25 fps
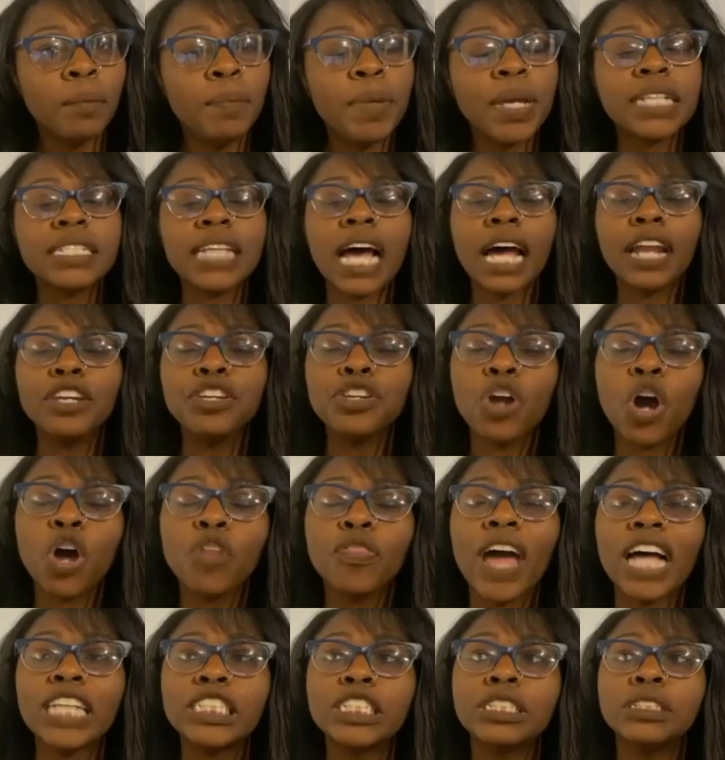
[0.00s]
Because I
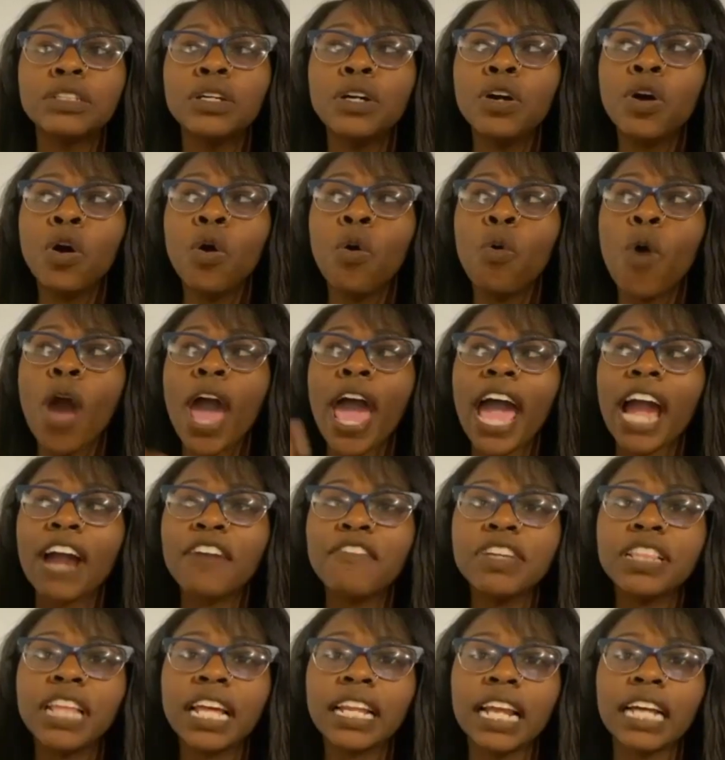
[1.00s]
know that's
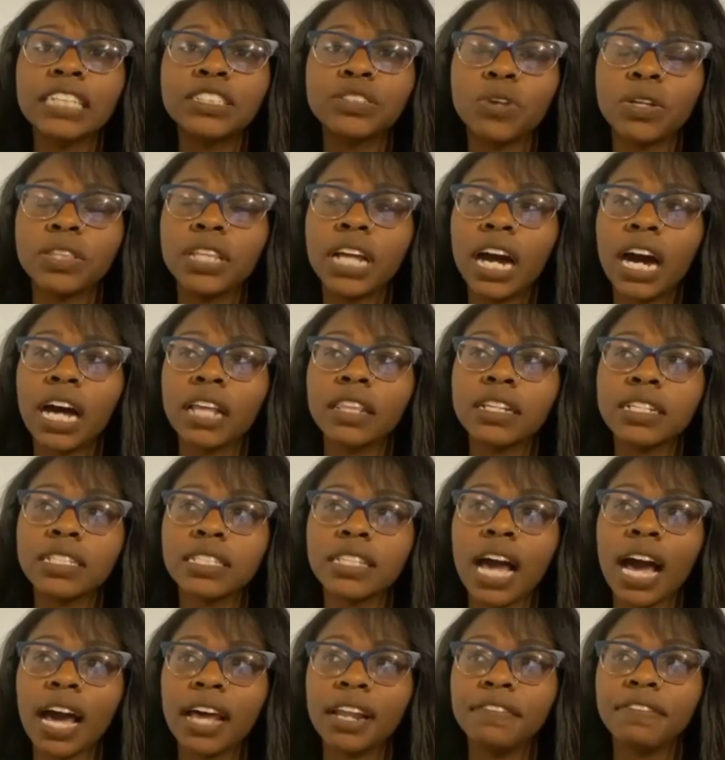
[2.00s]
everything that's on the other
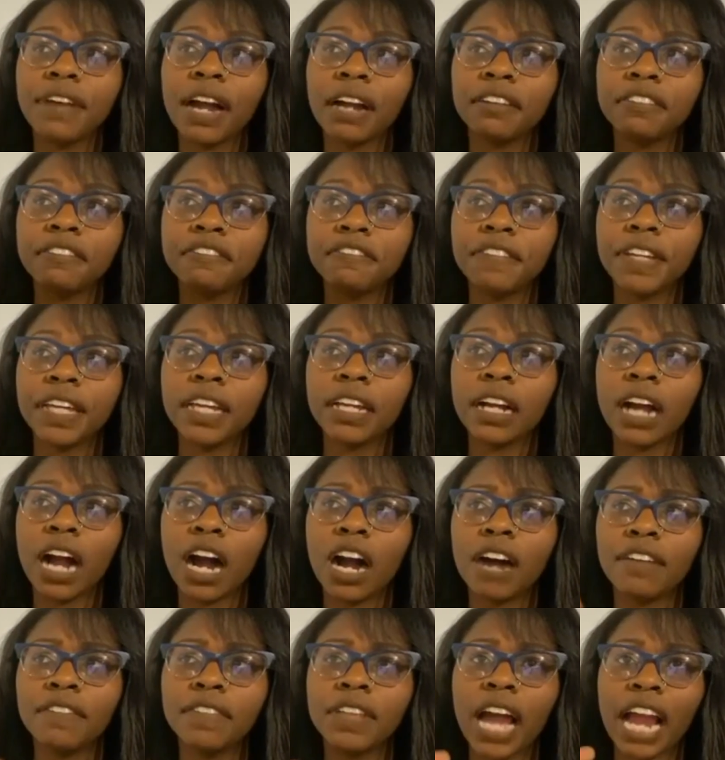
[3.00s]
side of our fear,
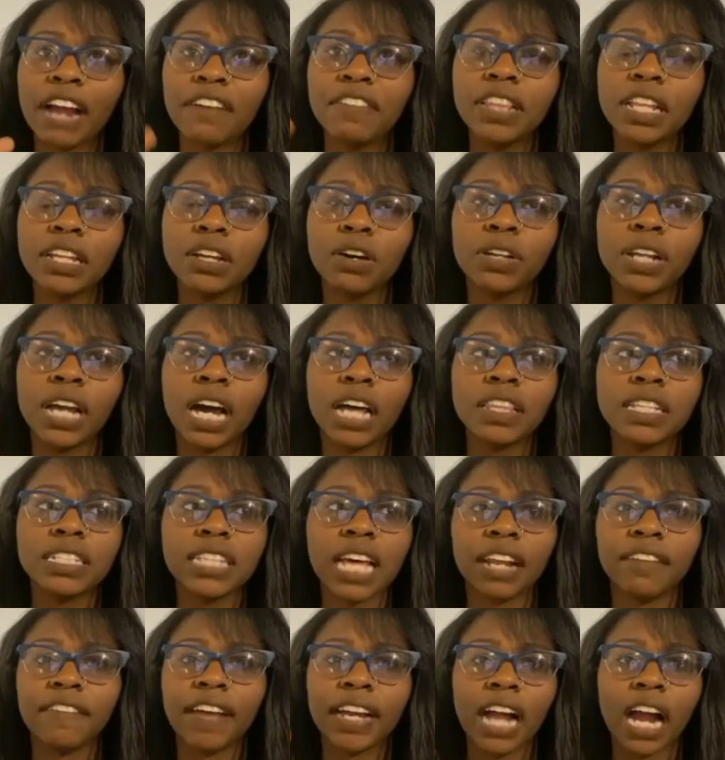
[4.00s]
everything on the other
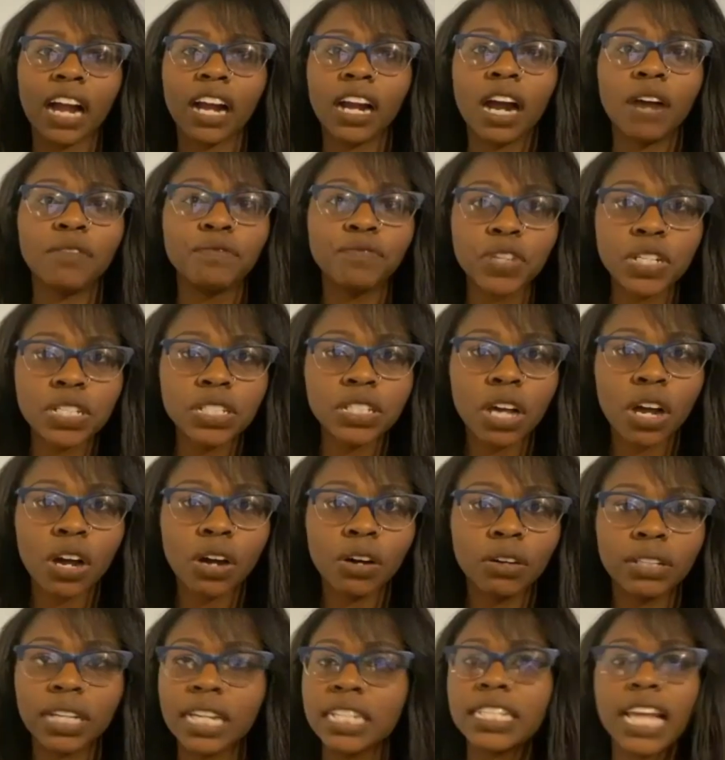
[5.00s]
side of like our comfort
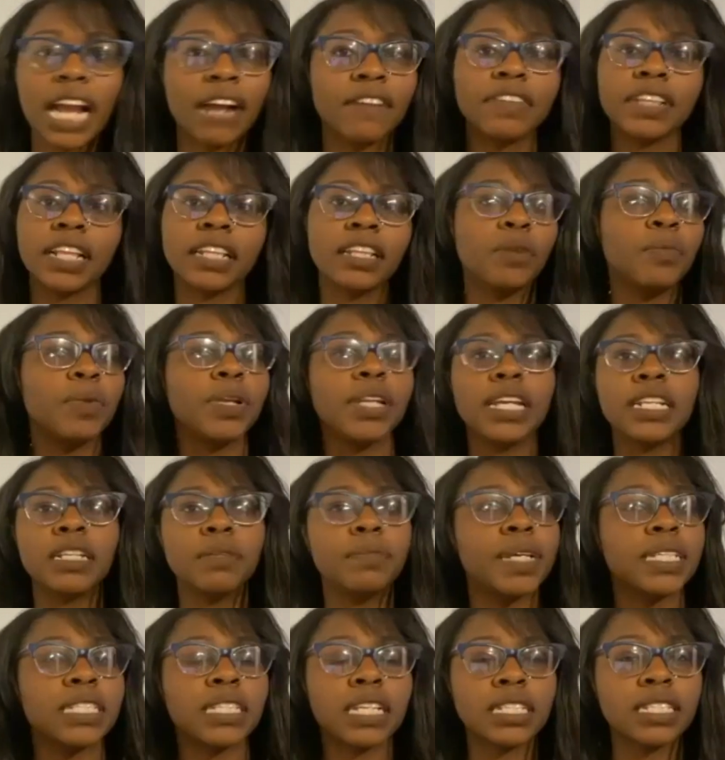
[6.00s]
zone is everything that we need
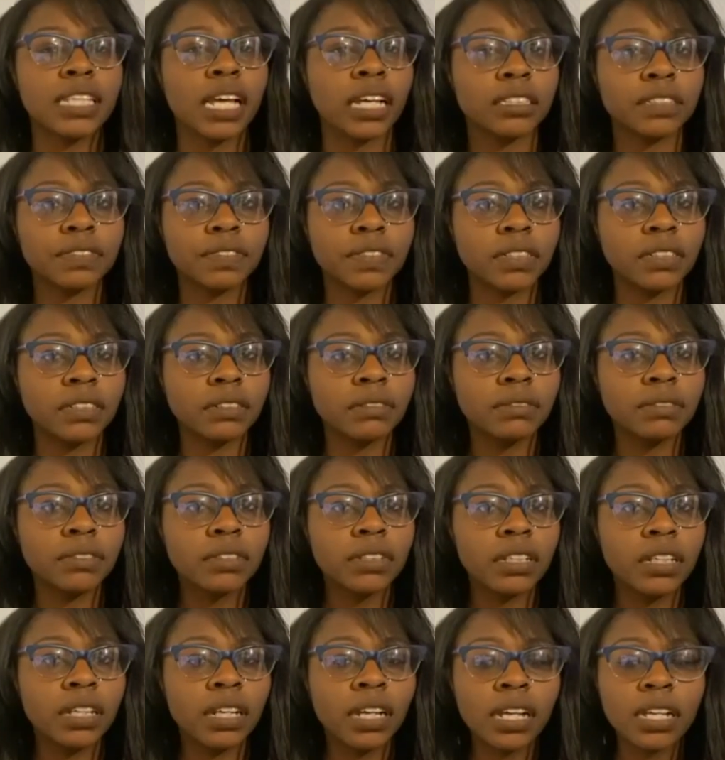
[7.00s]
to be successful.
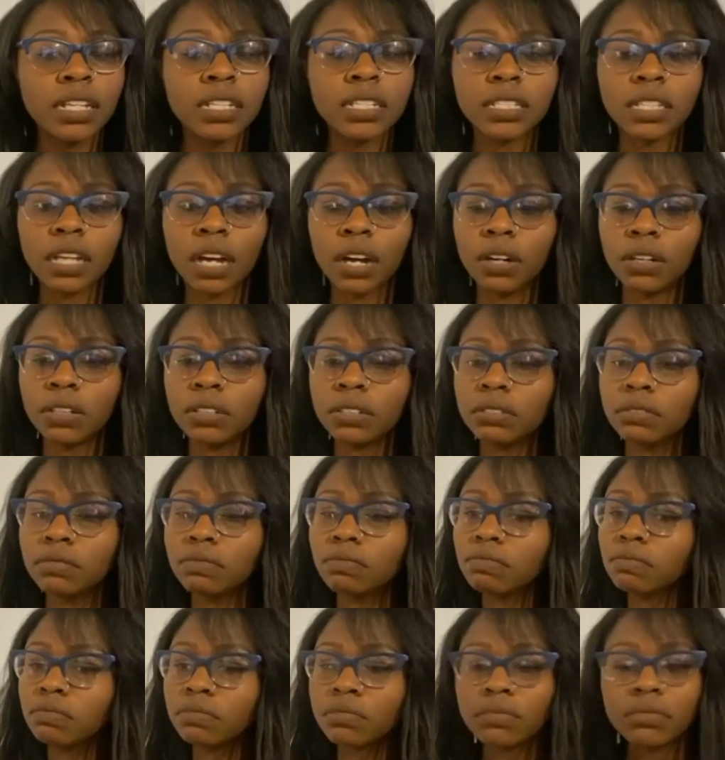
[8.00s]
Mm-hmm. So
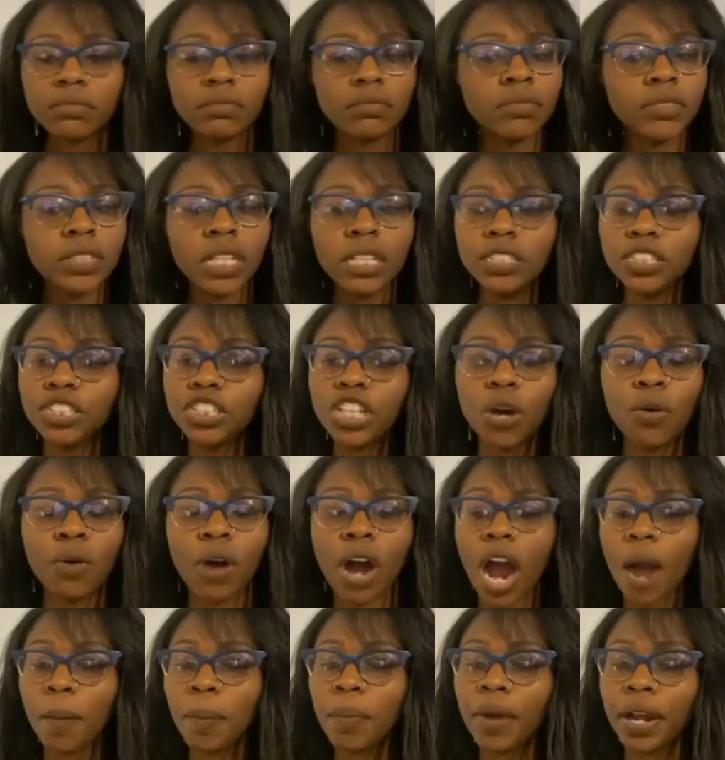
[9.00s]
don't
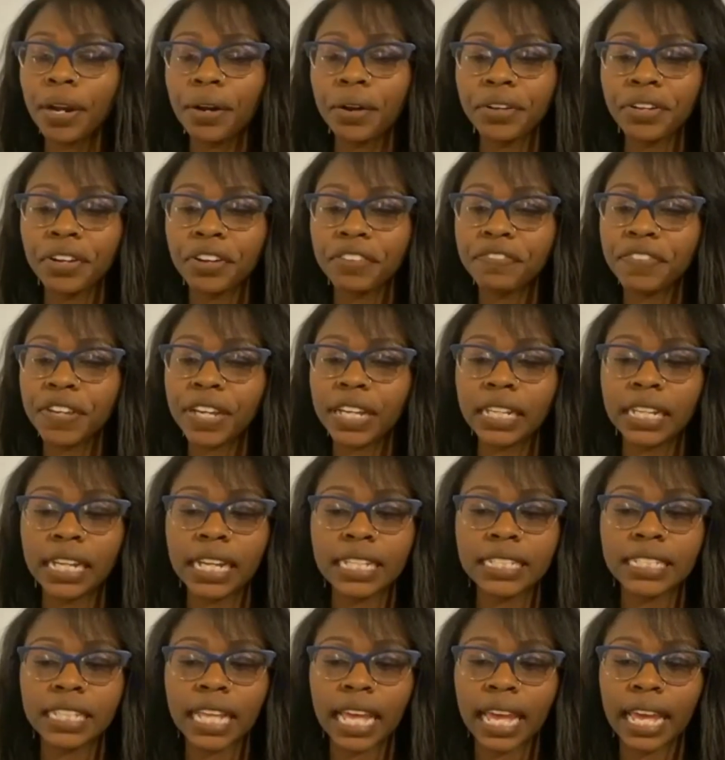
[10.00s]
operate on your
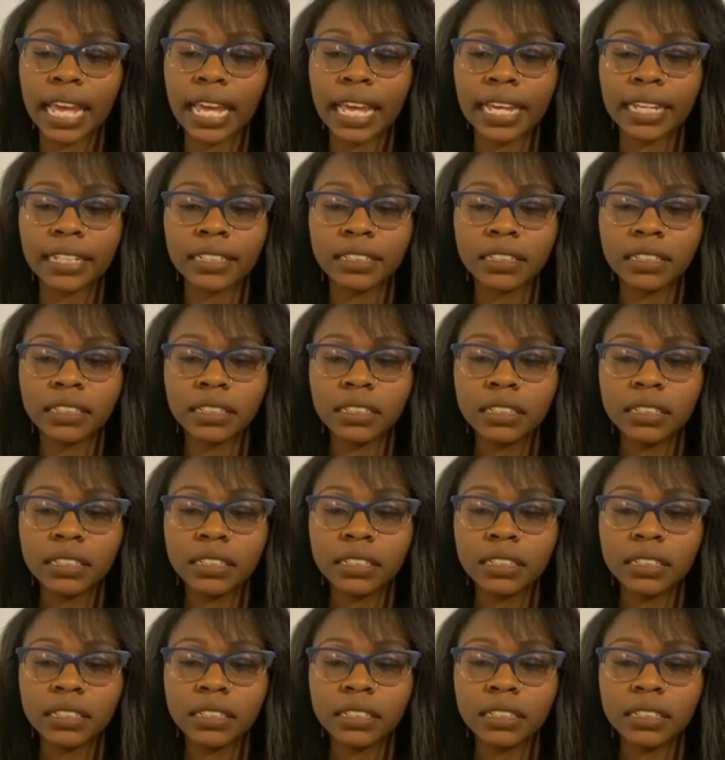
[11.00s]
feelings and